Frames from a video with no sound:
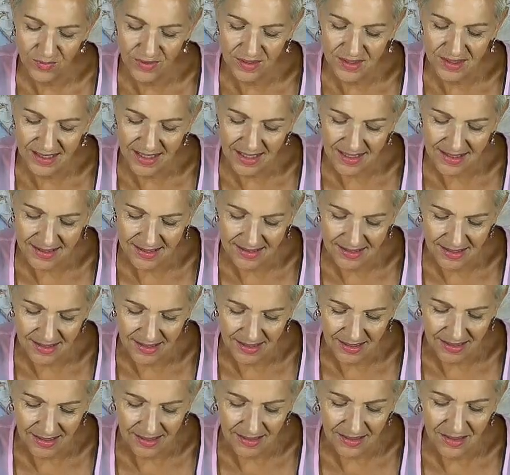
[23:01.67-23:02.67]
with
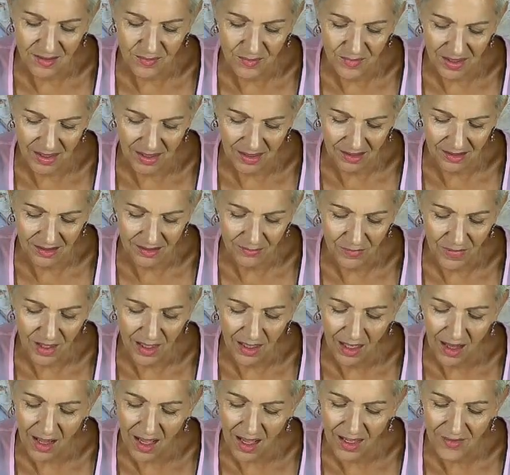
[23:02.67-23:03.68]
destiny and me. My
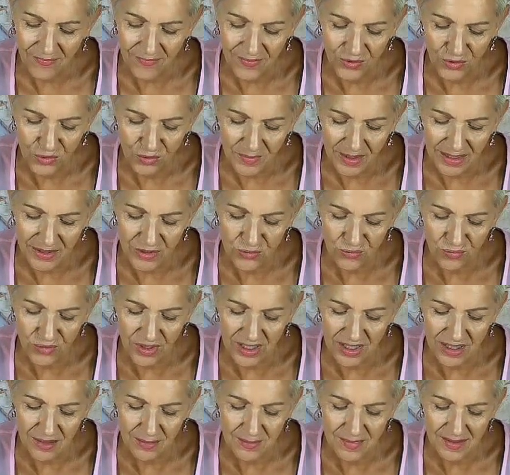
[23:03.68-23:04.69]
life and all my
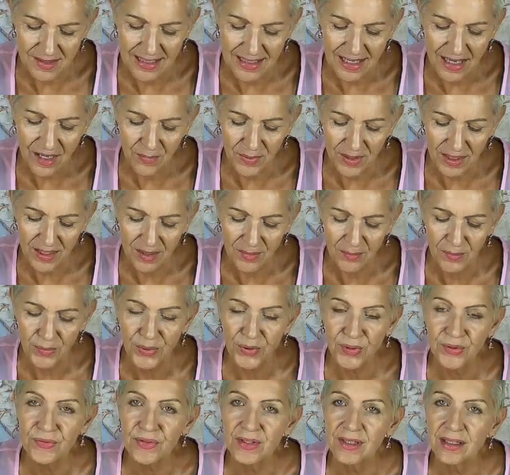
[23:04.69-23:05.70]
dreams now become
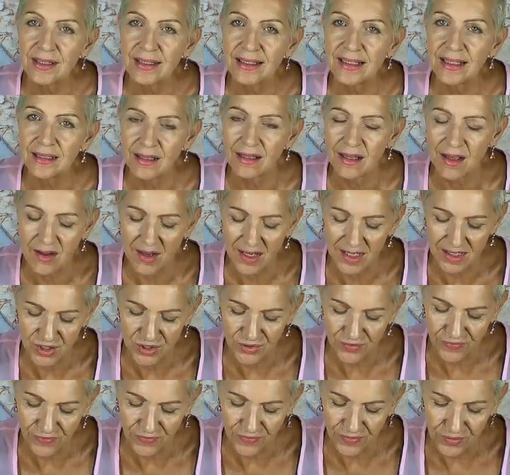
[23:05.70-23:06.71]
perfectly aligned
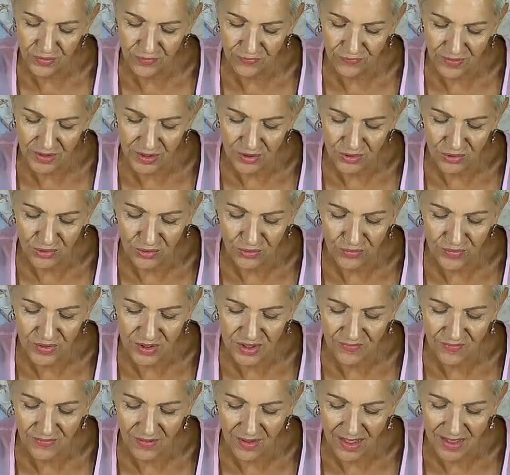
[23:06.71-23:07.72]
to fulfill the
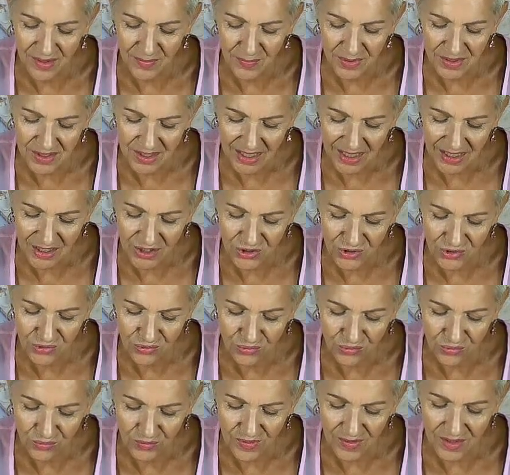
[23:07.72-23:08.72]
divine
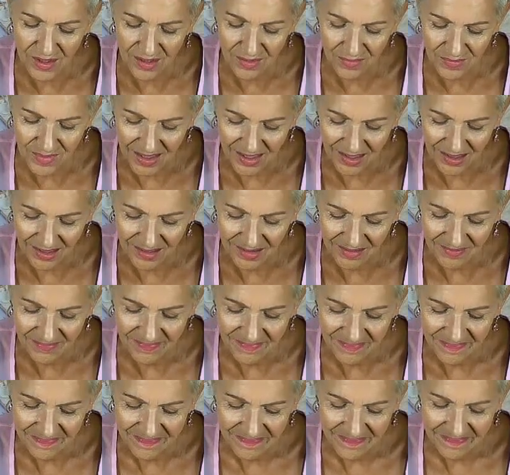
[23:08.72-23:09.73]
potential within me.
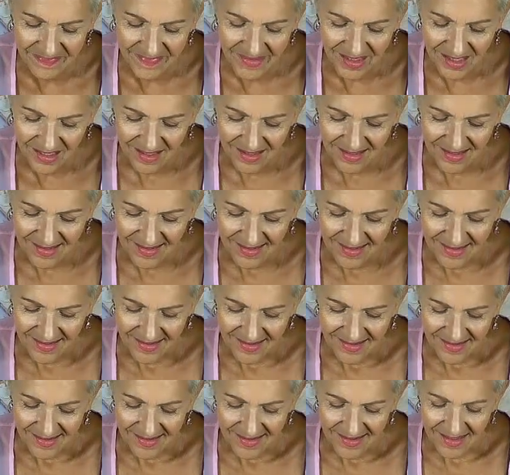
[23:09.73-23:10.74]

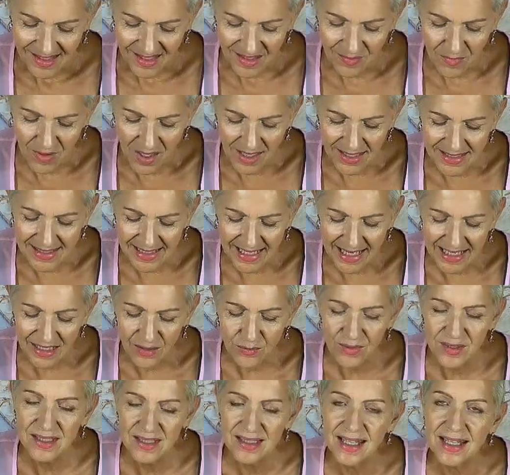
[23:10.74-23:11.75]
And my
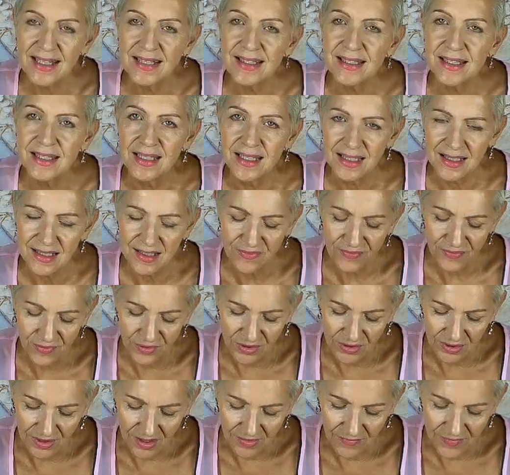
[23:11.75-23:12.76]
date with destiny is
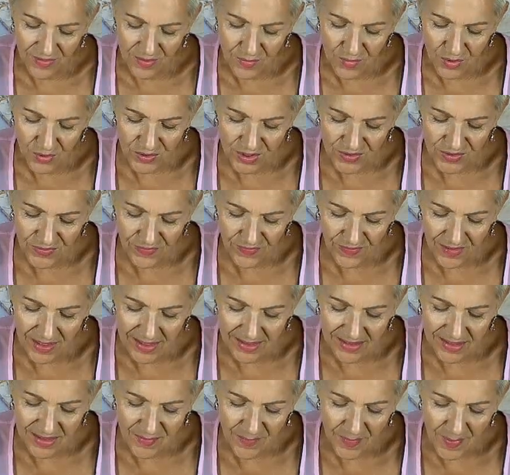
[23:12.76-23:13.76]
full of the most
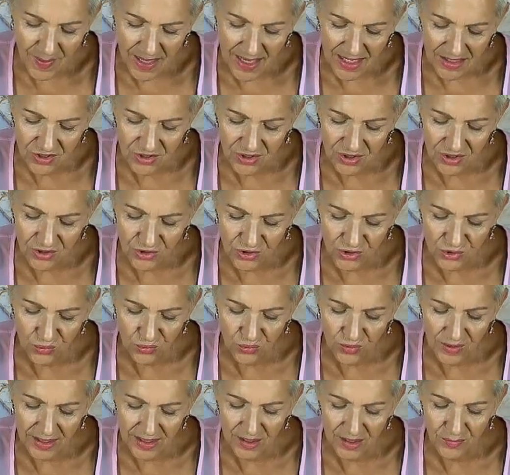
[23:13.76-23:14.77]
fun, passion,
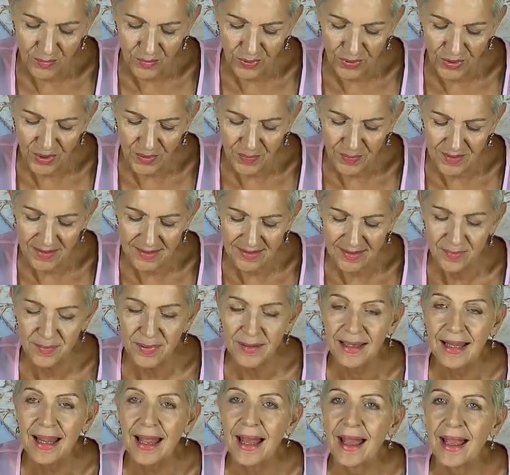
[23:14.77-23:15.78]
joy, and purpose and
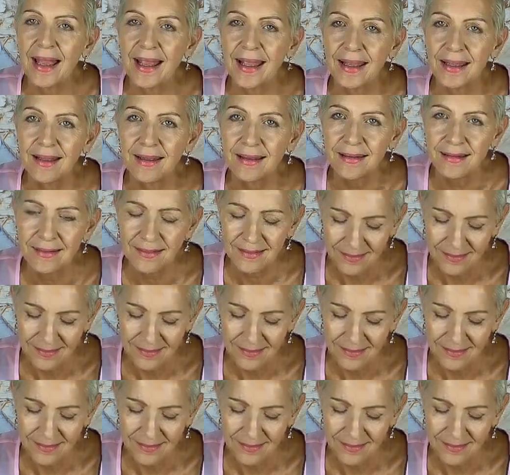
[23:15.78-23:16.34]
play